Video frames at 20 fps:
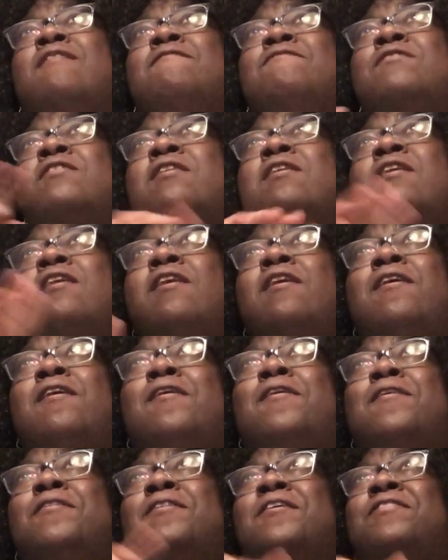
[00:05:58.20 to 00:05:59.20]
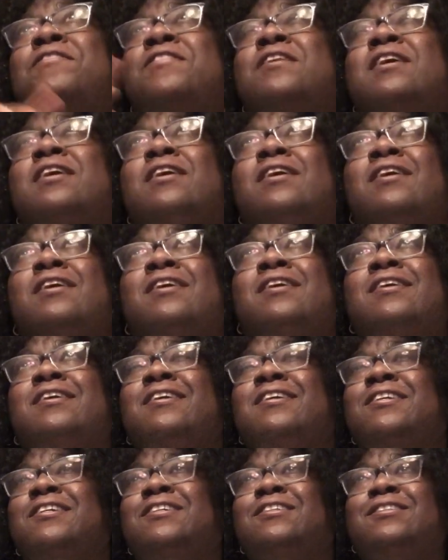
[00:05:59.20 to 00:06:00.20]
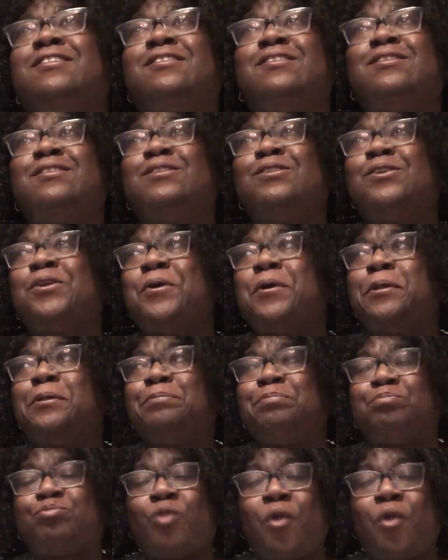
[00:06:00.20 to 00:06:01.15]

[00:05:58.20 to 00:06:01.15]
for all the things